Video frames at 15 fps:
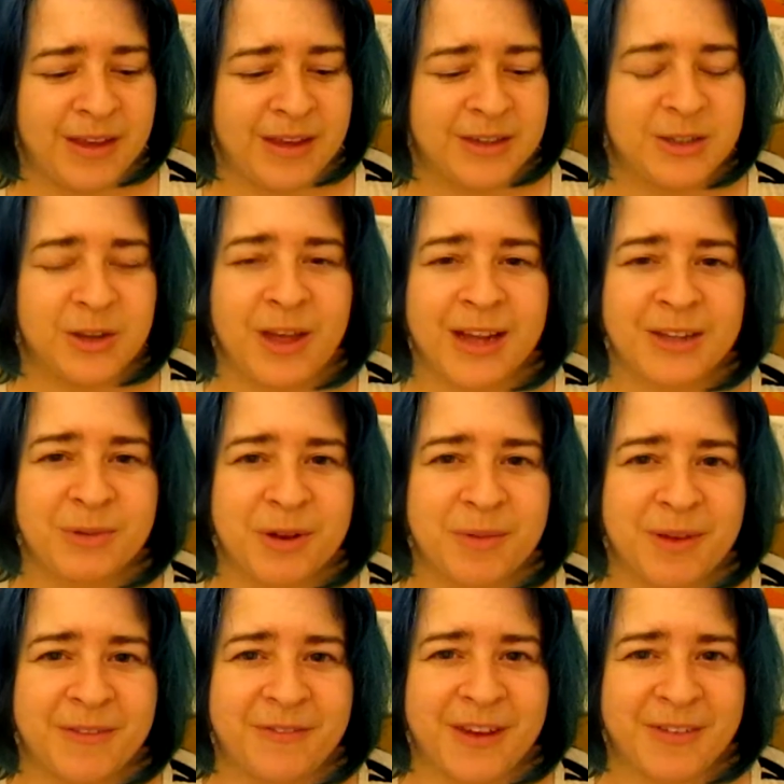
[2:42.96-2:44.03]
So that's one of
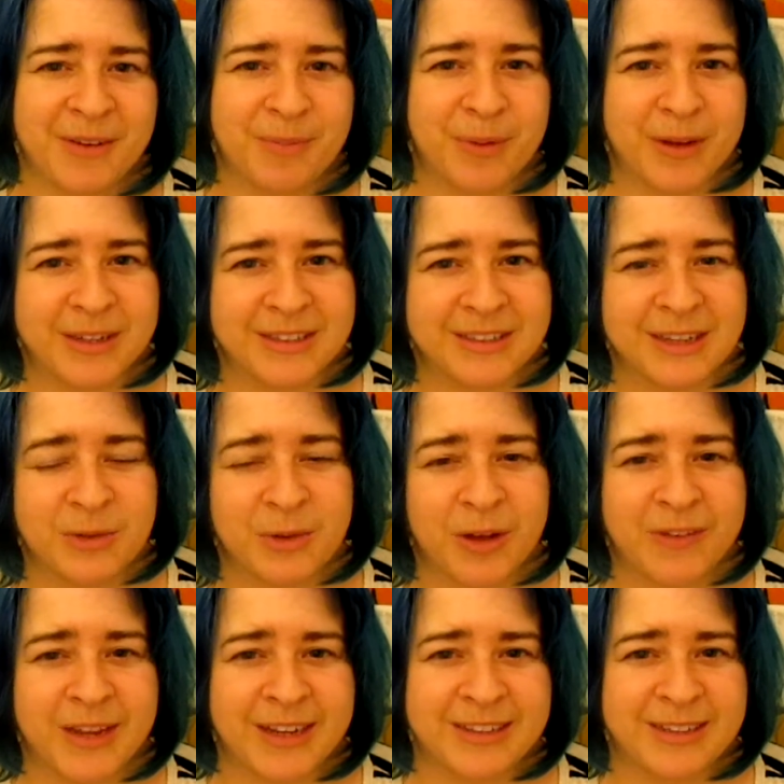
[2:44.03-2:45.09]
my favorite books, is The
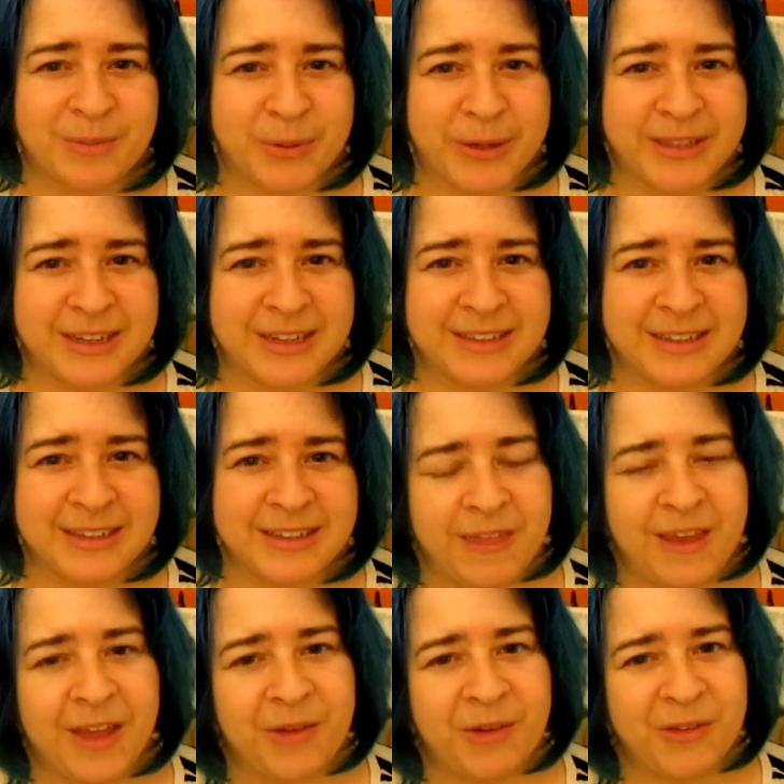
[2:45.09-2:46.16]
12 Dancing Princesses.
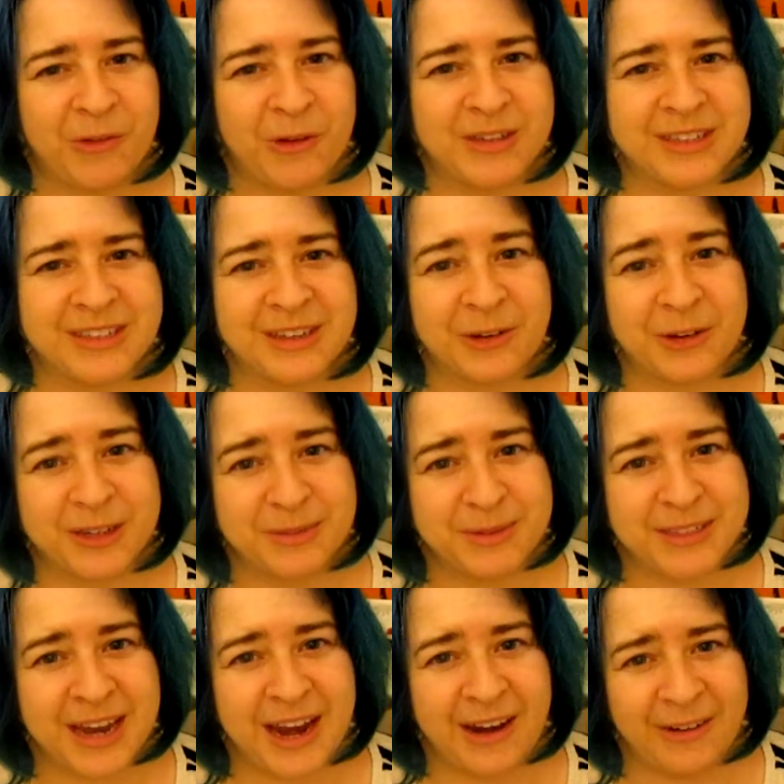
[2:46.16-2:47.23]
The other one, of course, is A
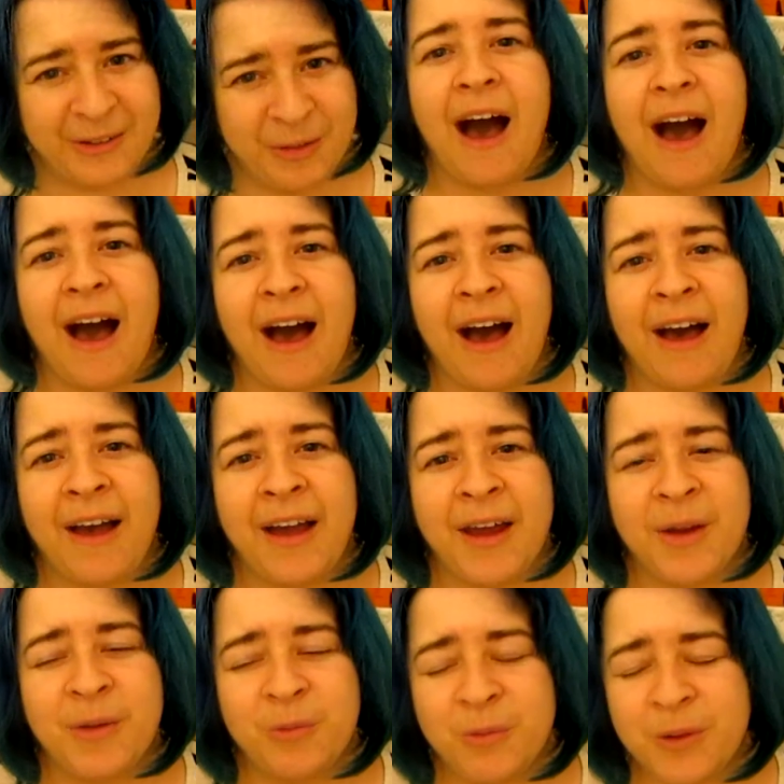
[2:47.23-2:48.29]
Christmas Carol.
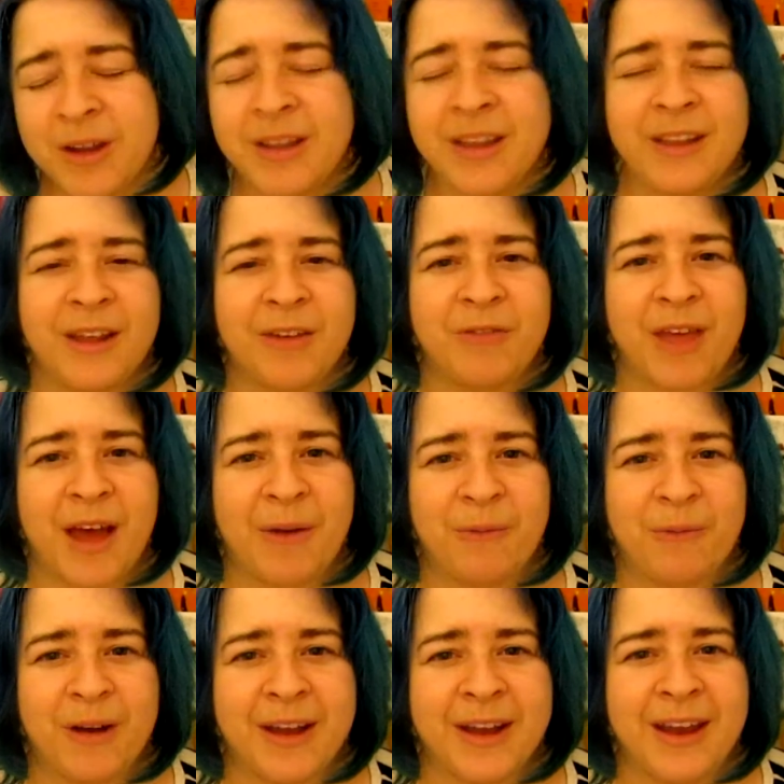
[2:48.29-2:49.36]
I really love that
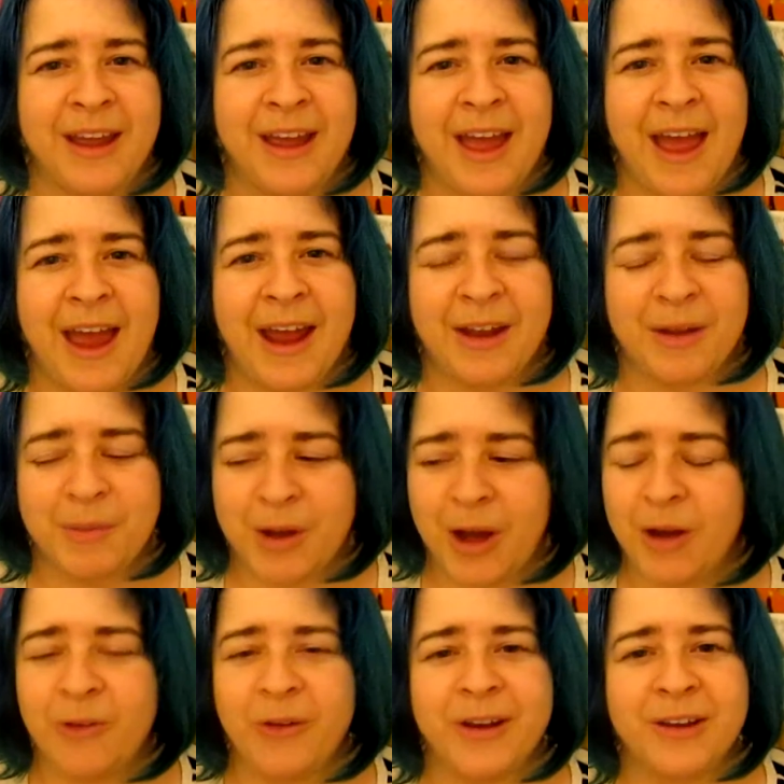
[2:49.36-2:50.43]
one, and I'm
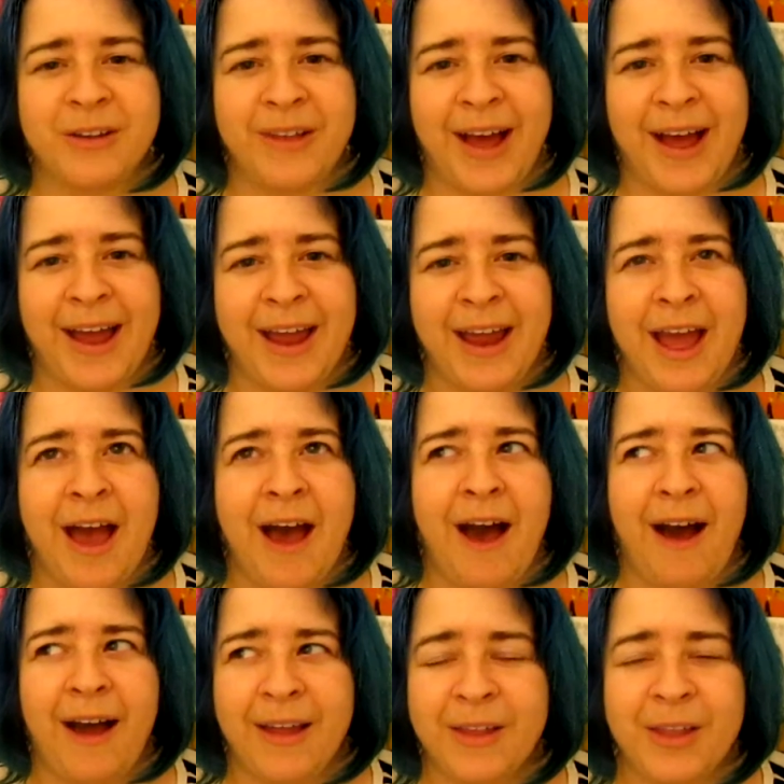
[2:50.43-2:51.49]
not going to lie,
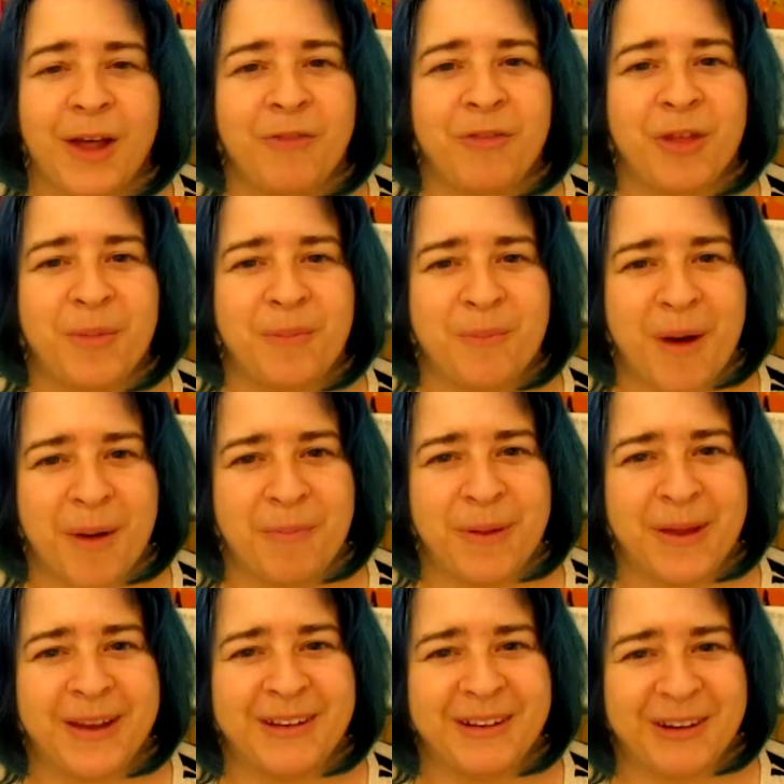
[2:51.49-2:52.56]
I love The
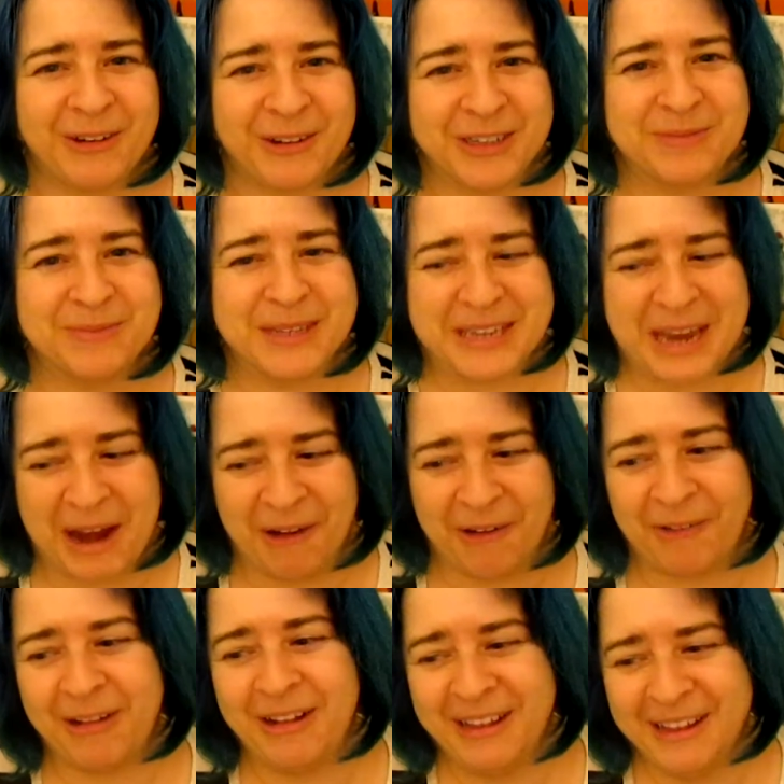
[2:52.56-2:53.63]
Muppet Christmas Carol.